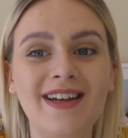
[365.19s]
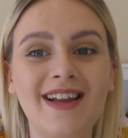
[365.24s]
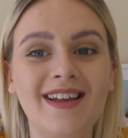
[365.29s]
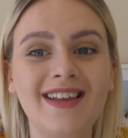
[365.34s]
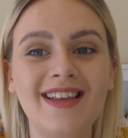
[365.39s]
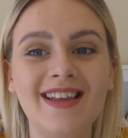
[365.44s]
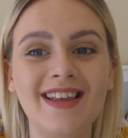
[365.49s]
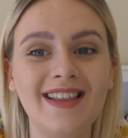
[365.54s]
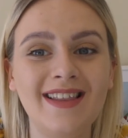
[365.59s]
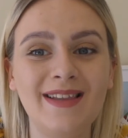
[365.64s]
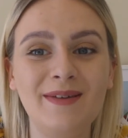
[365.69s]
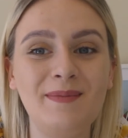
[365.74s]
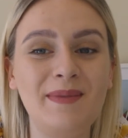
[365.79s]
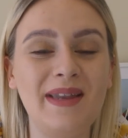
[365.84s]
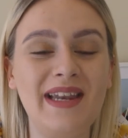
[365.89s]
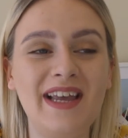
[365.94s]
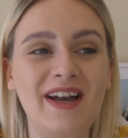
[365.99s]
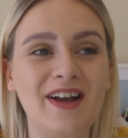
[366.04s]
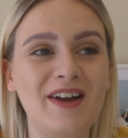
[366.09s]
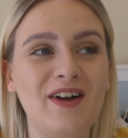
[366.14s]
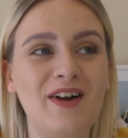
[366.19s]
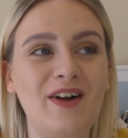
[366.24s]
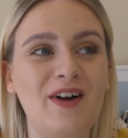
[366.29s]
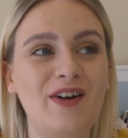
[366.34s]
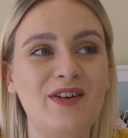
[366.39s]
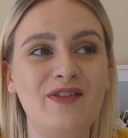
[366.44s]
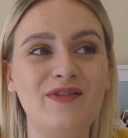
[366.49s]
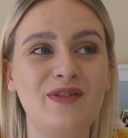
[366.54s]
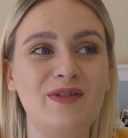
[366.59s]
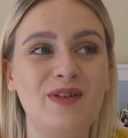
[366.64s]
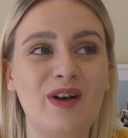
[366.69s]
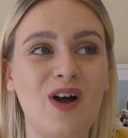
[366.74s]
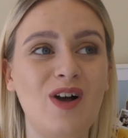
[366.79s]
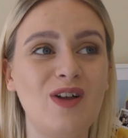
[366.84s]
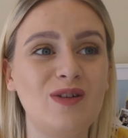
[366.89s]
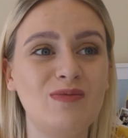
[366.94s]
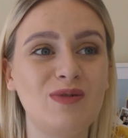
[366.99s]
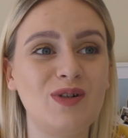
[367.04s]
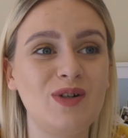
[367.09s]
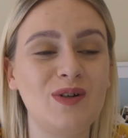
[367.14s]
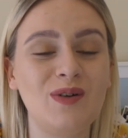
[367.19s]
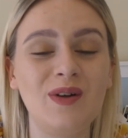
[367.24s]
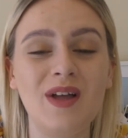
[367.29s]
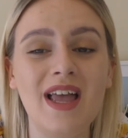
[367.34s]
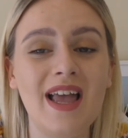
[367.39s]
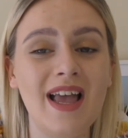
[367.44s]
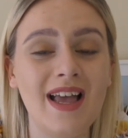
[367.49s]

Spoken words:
Like the minute I got home from the hospital,